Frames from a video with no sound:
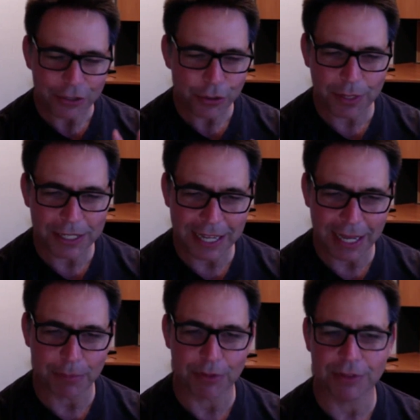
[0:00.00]
two
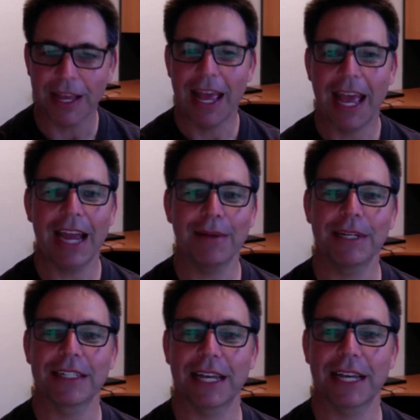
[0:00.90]
examples. How
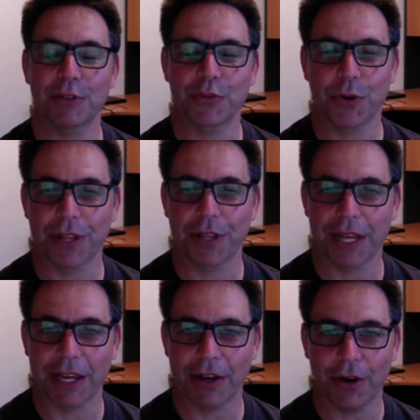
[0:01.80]
many examples were
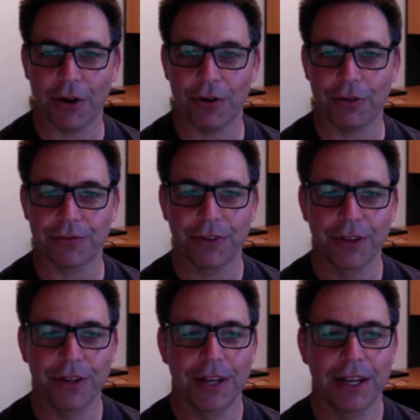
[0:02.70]
there of
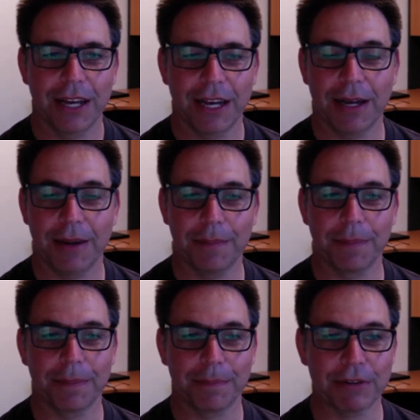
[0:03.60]

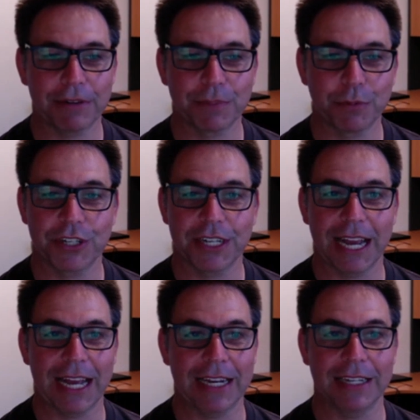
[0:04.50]
parents
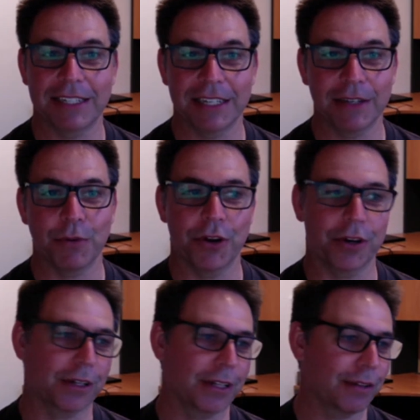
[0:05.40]
pushing and it didn't
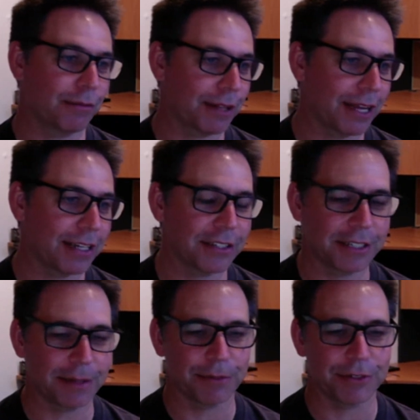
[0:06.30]
work, and then the
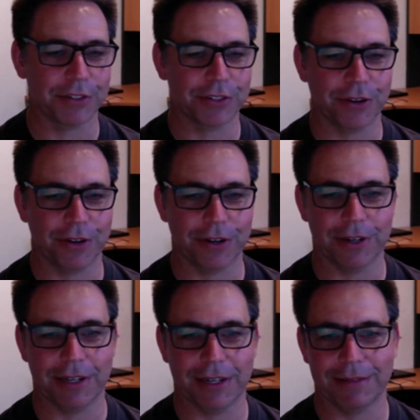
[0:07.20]
relationship was just
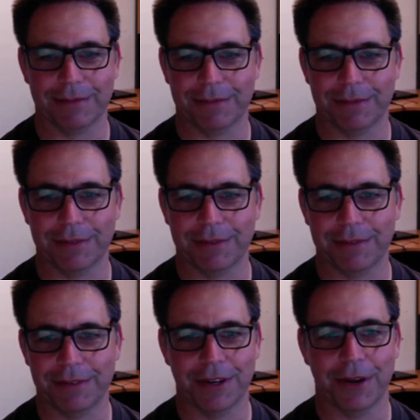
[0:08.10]

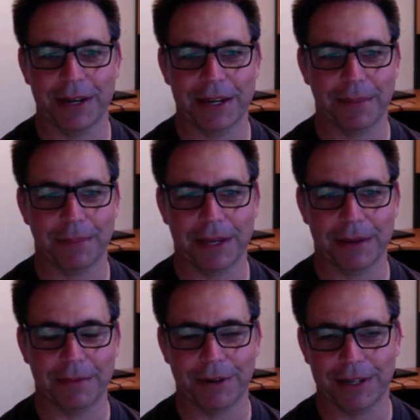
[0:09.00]
ended up
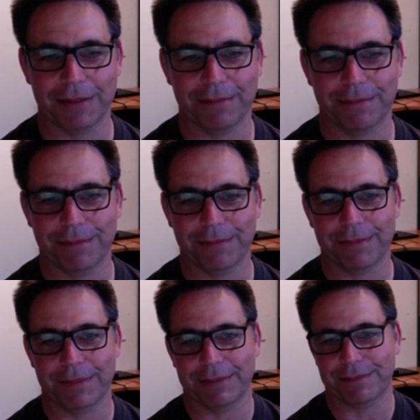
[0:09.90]
being really
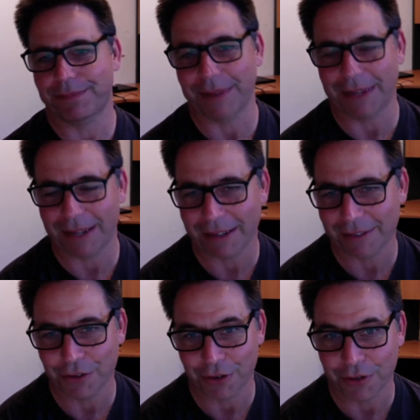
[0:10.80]
uh,
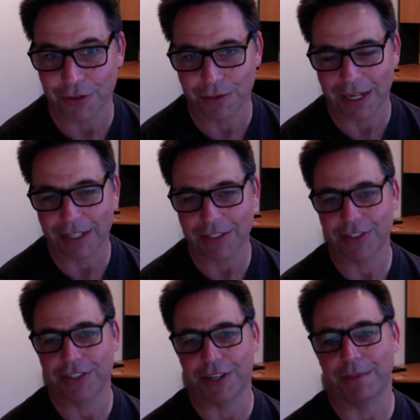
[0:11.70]
not a good
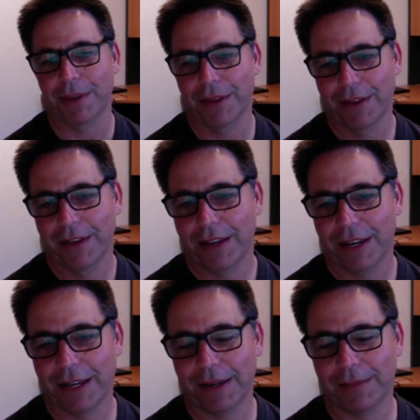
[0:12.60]
relationship?
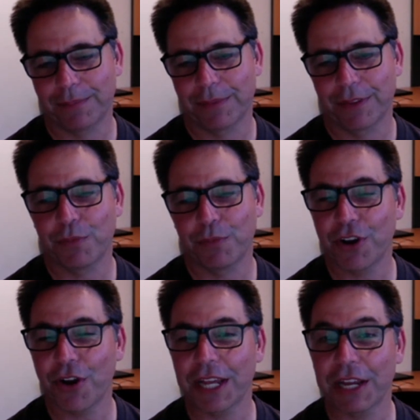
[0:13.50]
We
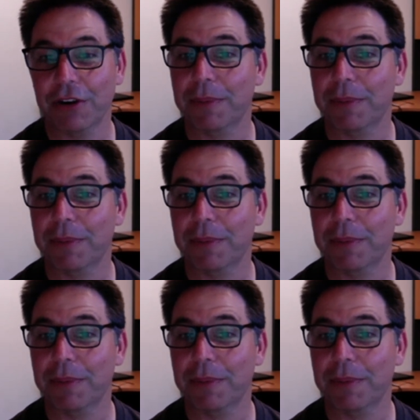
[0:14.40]
don't hear